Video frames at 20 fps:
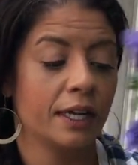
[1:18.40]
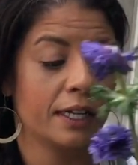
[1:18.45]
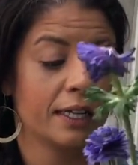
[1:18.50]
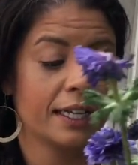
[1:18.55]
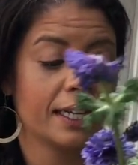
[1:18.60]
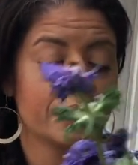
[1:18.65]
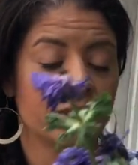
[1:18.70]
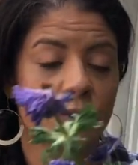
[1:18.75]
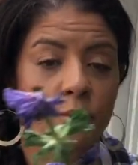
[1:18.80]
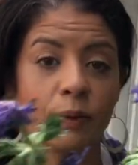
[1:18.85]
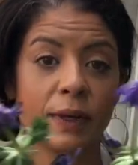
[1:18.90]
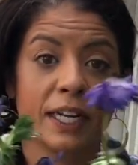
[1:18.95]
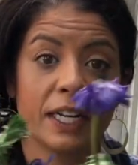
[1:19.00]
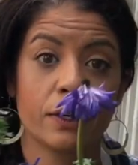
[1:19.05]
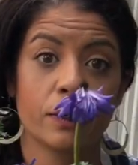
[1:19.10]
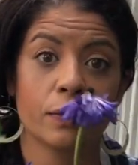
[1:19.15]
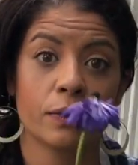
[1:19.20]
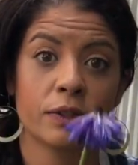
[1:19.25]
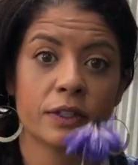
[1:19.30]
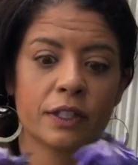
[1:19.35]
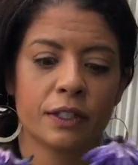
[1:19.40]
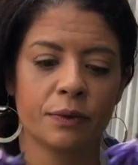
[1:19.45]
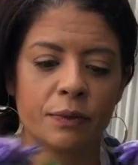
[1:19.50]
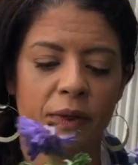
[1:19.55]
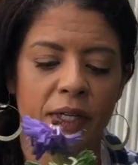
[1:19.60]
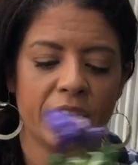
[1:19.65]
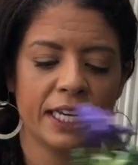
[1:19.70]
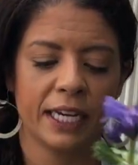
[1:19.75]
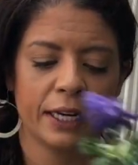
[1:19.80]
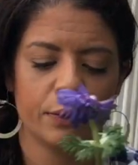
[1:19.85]
that's way colder than
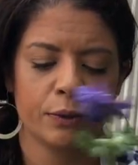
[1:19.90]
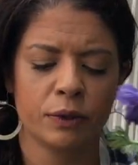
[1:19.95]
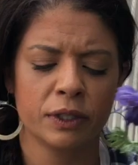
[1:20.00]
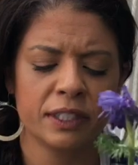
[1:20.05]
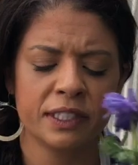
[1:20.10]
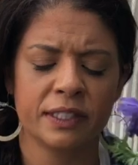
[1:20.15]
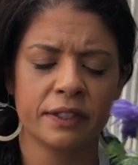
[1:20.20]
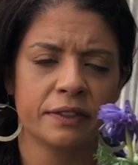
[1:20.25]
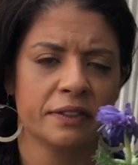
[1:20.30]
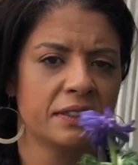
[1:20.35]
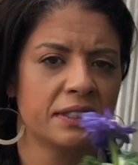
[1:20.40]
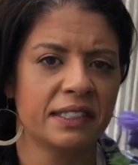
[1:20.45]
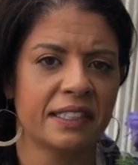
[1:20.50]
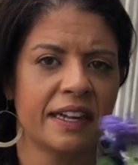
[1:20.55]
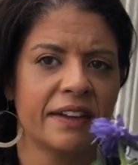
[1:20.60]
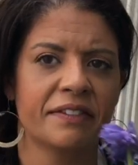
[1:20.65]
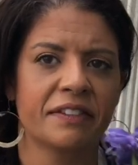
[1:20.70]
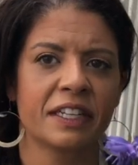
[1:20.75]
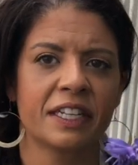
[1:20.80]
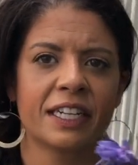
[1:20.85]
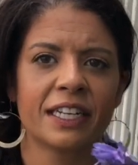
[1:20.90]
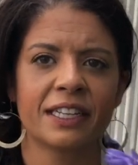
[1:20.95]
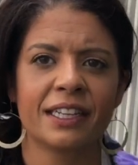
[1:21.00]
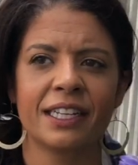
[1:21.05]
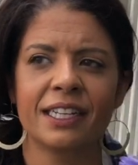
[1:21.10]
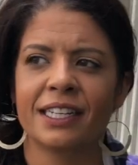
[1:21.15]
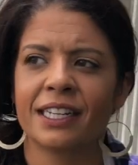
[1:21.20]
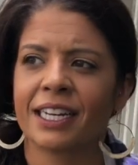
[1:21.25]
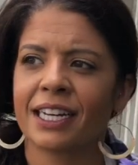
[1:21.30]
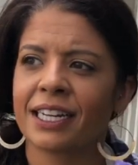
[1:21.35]
we get. We're zone 7. I
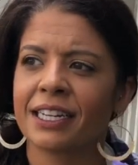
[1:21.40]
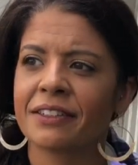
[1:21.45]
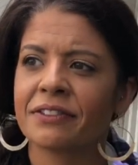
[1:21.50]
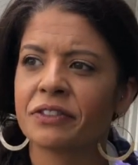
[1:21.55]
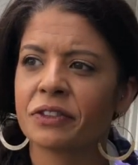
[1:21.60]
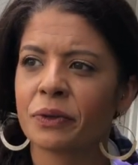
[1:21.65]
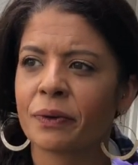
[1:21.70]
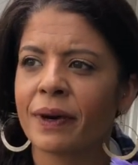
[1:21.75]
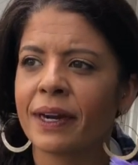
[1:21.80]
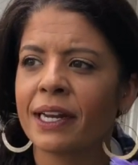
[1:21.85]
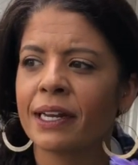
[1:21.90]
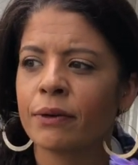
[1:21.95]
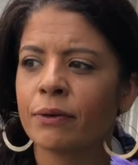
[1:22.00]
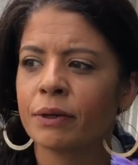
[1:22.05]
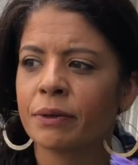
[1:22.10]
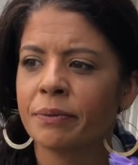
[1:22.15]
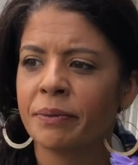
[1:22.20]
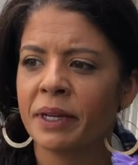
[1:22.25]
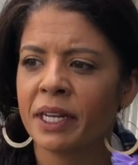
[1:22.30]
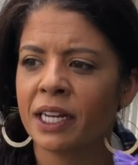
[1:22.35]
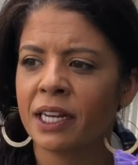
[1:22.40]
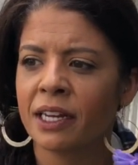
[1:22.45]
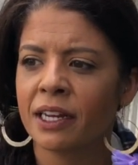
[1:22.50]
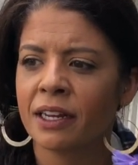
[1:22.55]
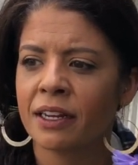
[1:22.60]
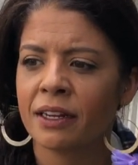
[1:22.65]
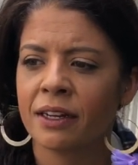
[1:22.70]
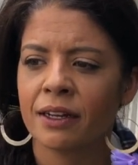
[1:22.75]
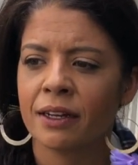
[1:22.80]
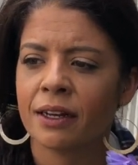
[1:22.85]
think negative 20 would be,
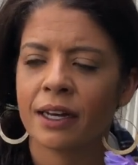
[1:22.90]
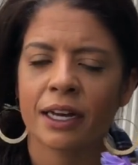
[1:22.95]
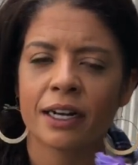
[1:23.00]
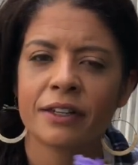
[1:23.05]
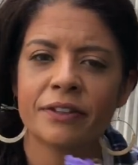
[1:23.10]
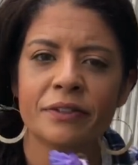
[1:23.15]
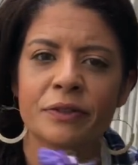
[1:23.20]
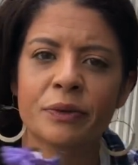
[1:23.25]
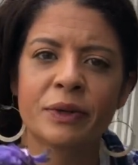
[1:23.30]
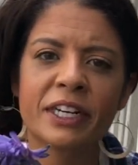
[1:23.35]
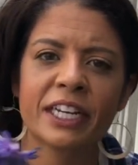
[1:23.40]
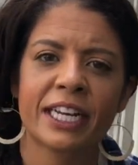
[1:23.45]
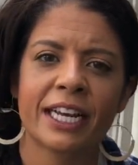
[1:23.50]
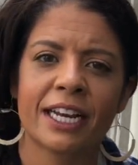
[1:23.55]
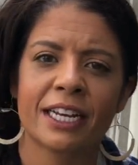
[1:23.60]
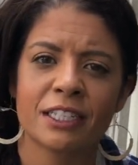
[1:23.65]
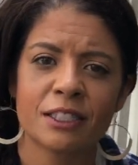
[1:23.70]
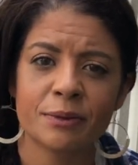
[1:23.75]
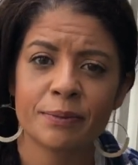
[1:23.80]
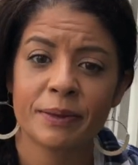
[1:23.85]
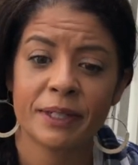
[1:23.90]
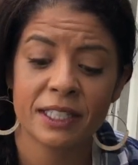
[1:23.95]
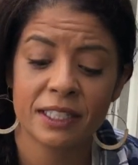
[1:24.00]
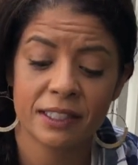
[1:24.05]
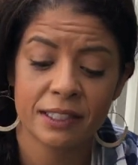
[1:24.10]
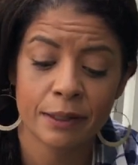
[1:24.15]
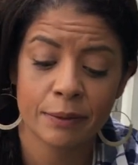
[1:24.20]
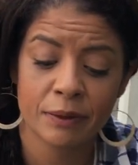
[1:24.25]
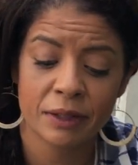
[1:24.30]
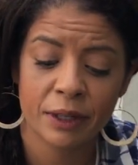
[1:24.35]
I don't even want to guess, but
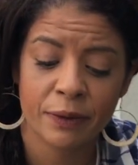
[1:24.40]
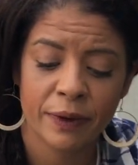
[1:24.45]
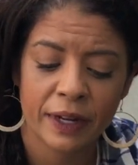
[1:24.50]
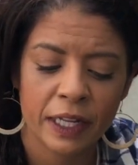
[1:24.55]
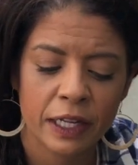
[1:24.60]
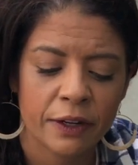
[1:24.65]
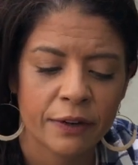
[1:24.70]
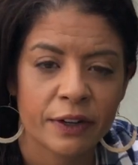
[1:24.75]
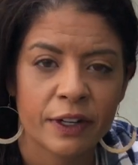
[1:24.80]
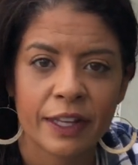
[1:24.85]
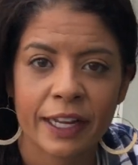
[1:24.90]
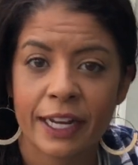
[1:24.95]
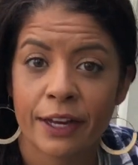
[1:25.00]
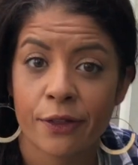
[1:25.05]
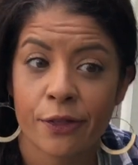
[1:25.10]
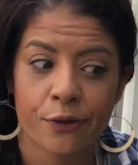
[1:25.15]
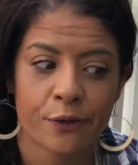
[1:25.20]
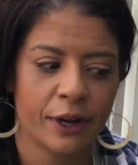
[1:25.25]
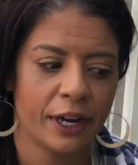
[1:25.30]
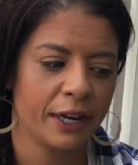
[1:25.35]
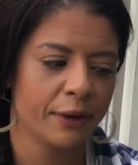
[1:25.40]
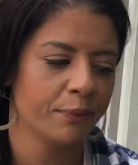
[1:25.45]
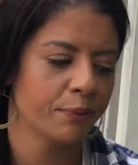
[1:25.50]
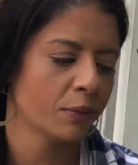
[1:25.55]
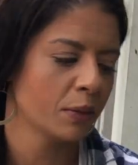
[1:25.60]
something way lower, like a 3.